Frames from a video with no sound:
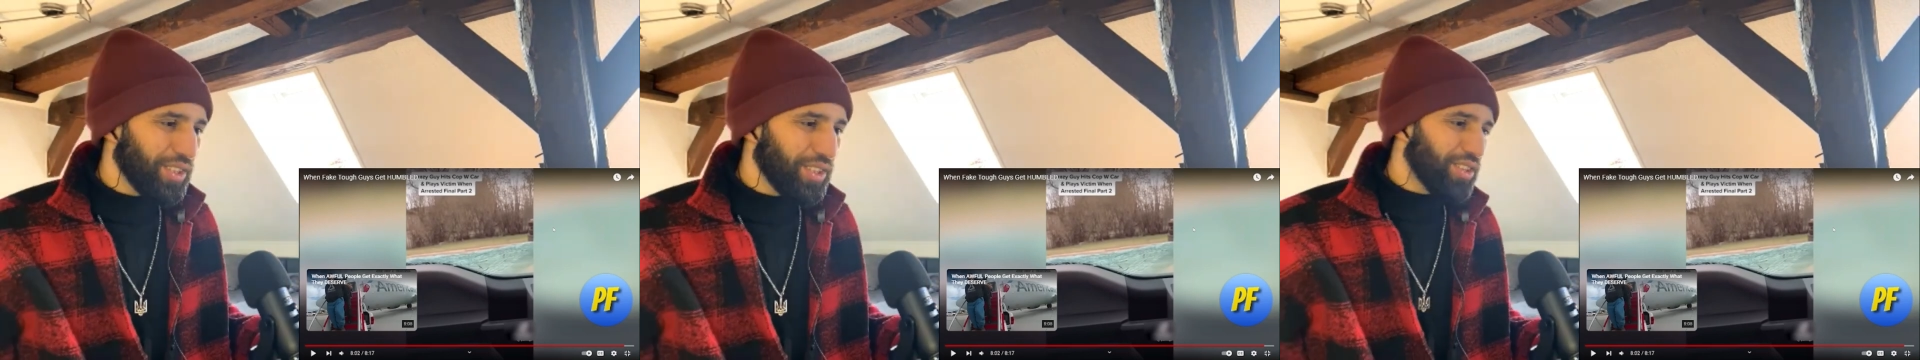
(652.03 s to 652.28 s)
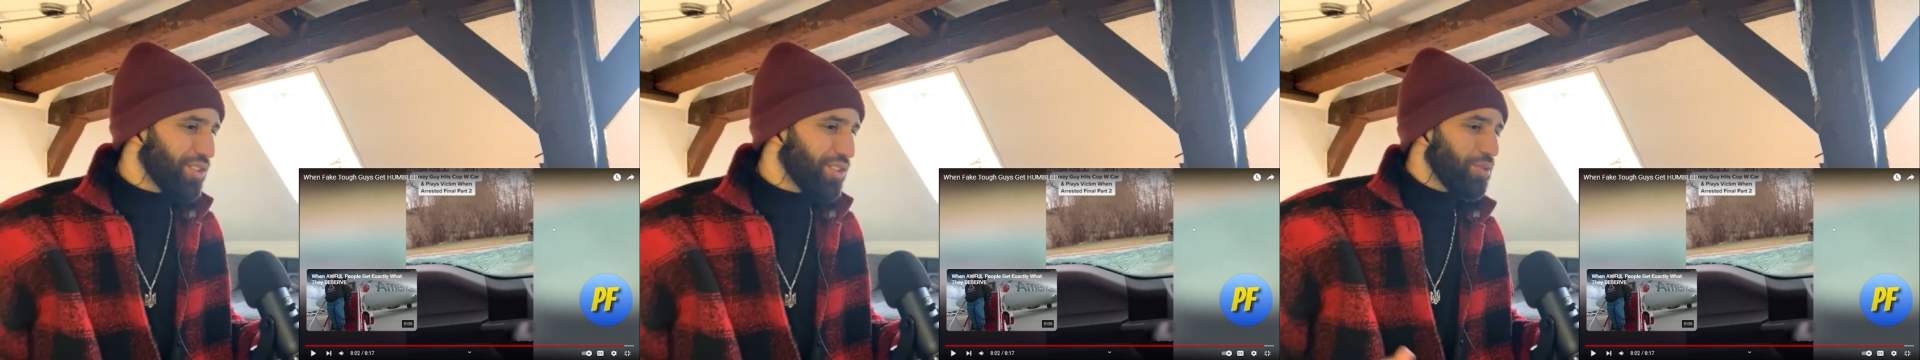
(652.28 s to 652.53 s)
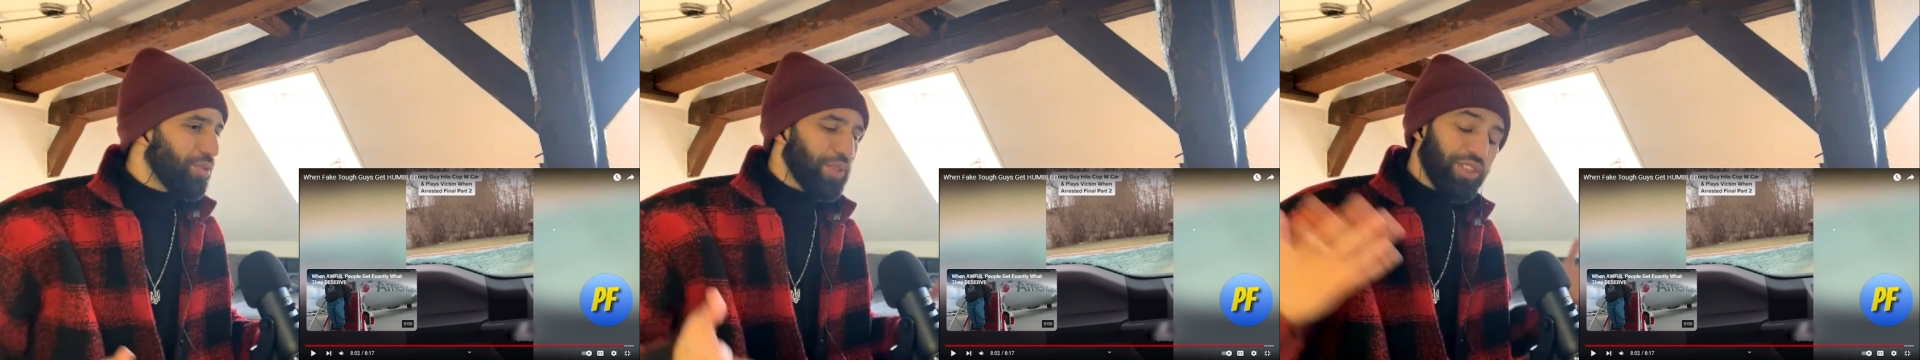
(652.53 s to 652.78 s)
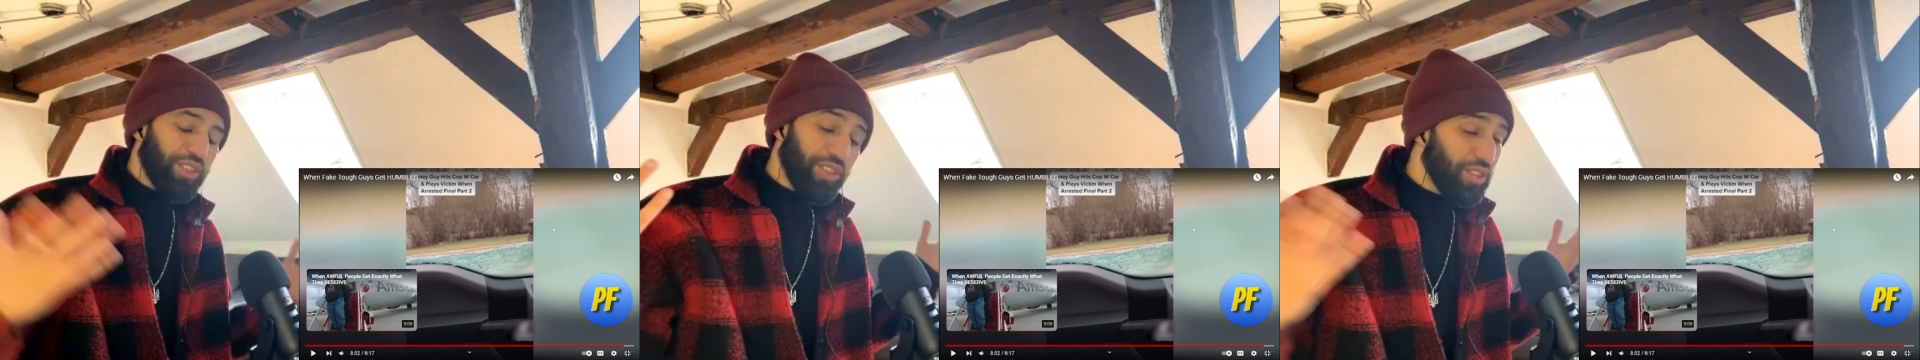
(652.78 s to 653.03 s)
She just stupid.
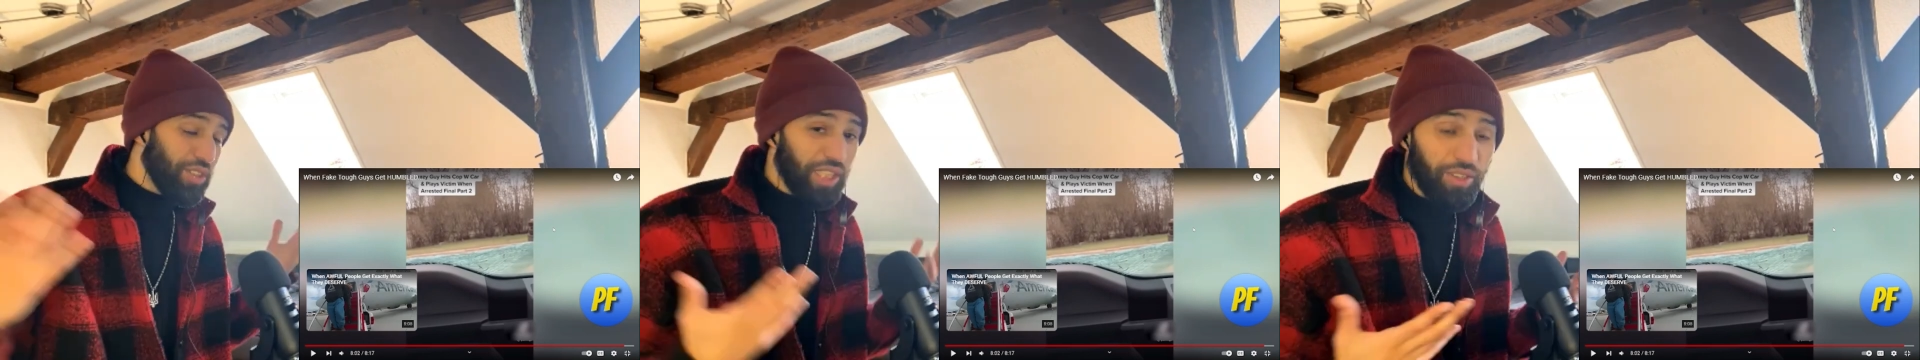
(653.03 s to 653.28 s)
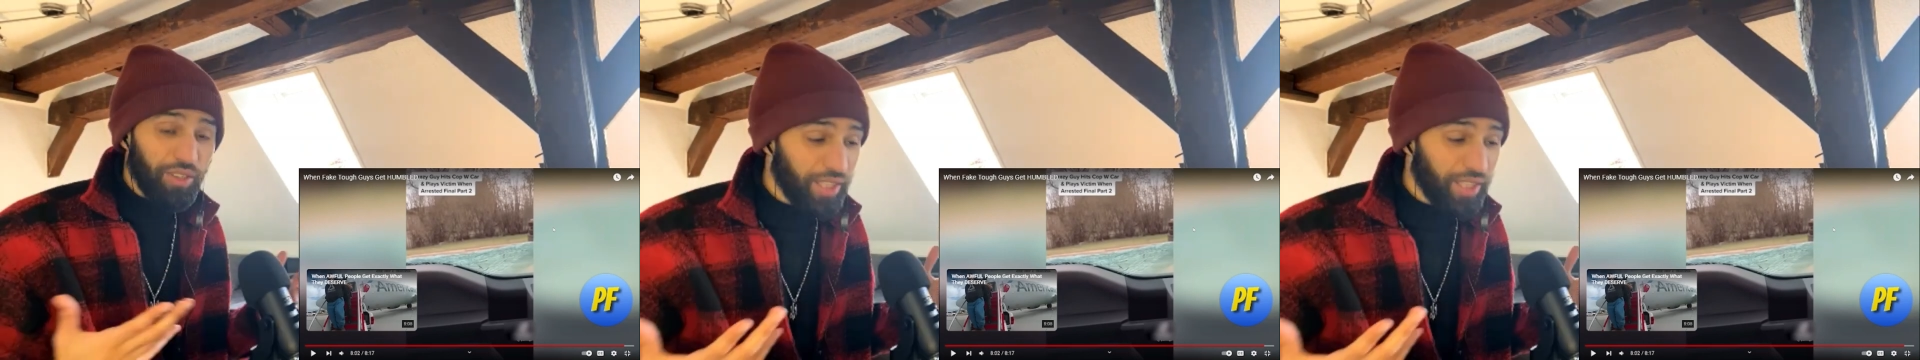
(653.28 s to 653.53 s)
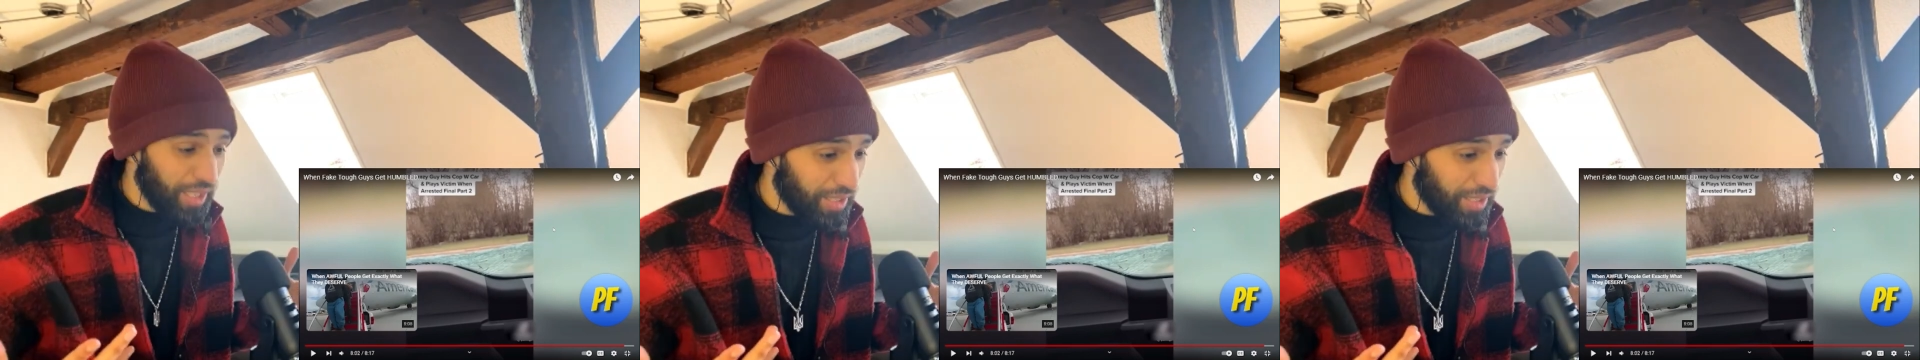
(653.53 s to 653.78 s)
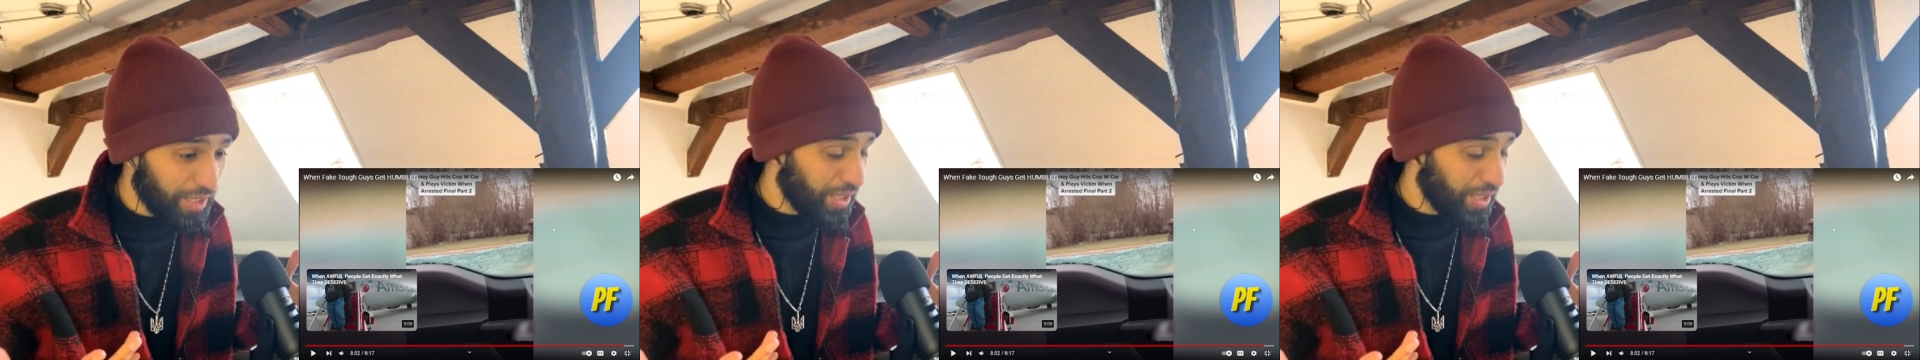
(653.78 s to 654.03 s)
You, you see how they
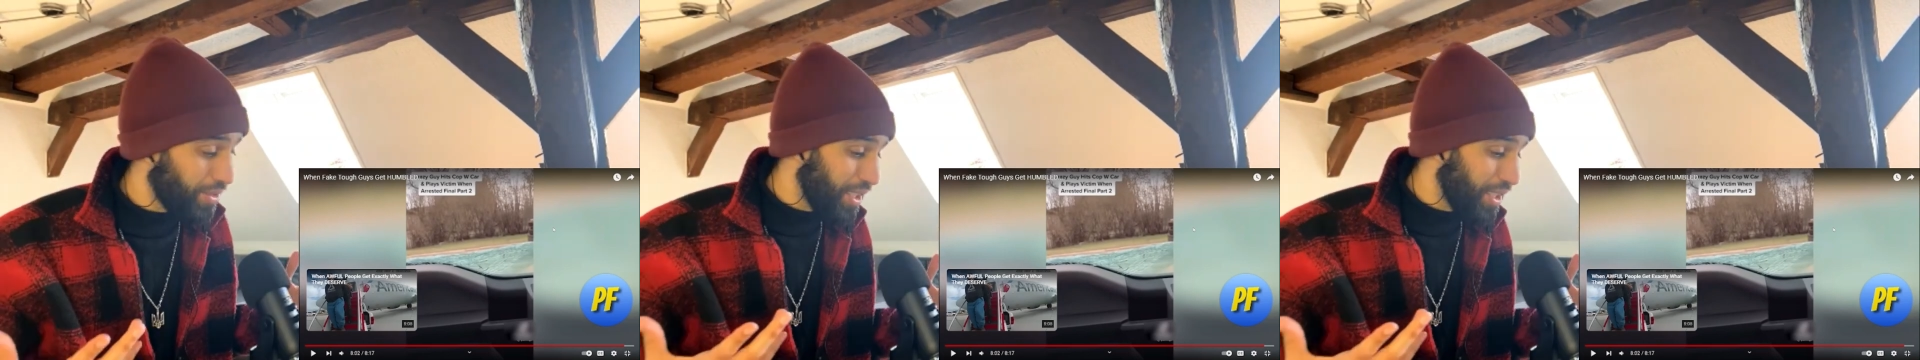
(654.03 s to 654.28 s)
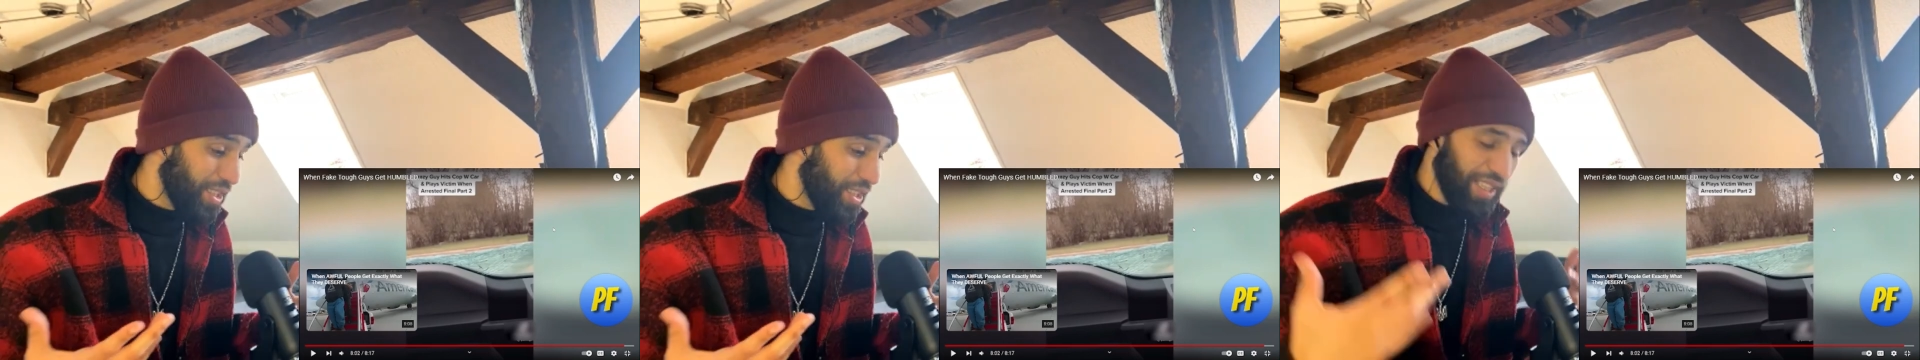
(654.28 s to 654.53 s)
act crazy.